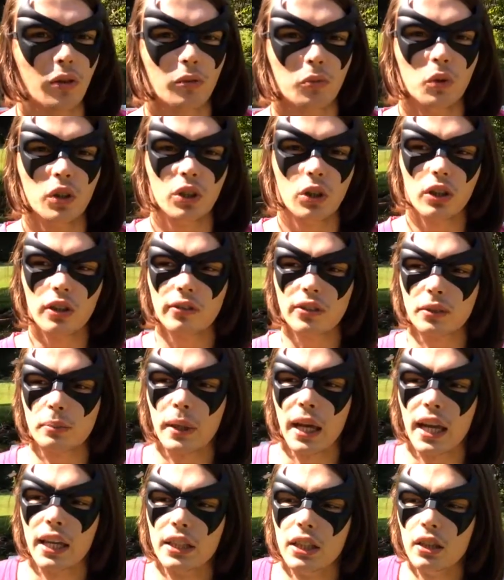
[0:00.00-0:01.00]
We could have
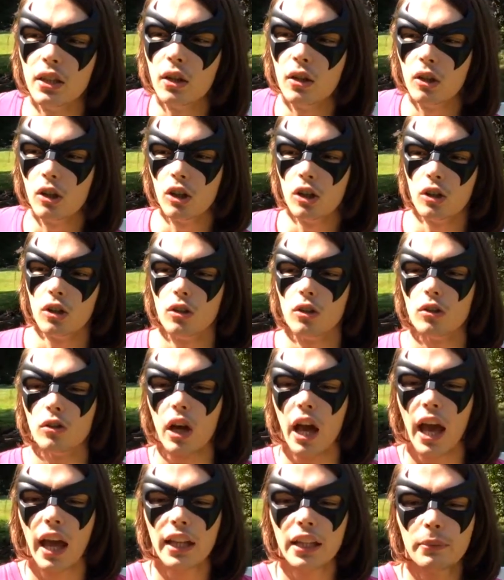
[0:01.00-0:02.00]
explained
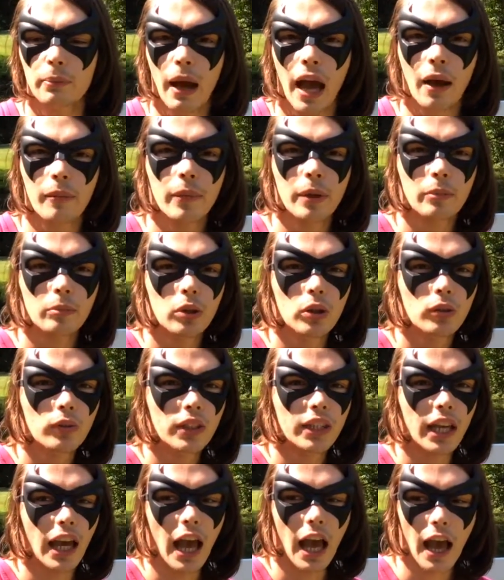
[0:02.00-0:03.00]
any Batman
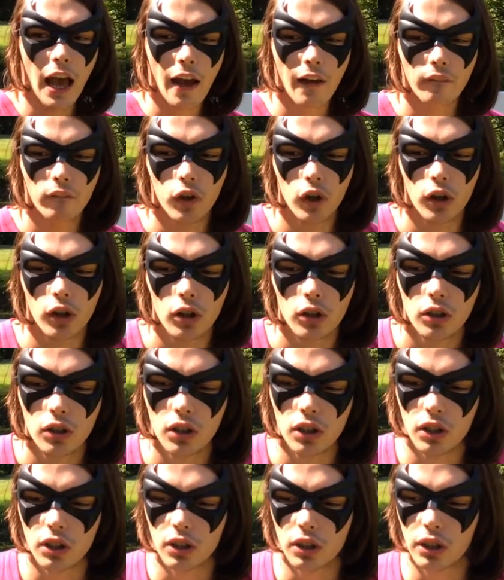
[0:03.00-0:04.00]
movie ever
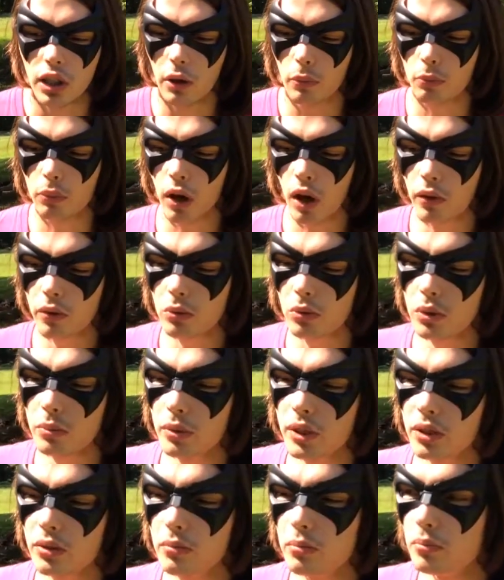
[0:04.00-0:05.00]
that probably would
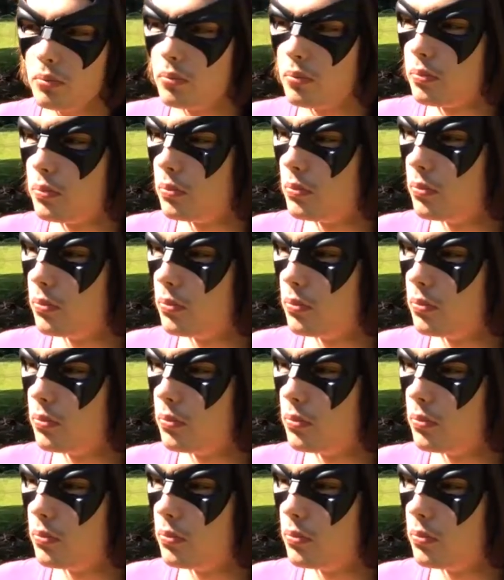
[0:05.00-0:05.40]
have been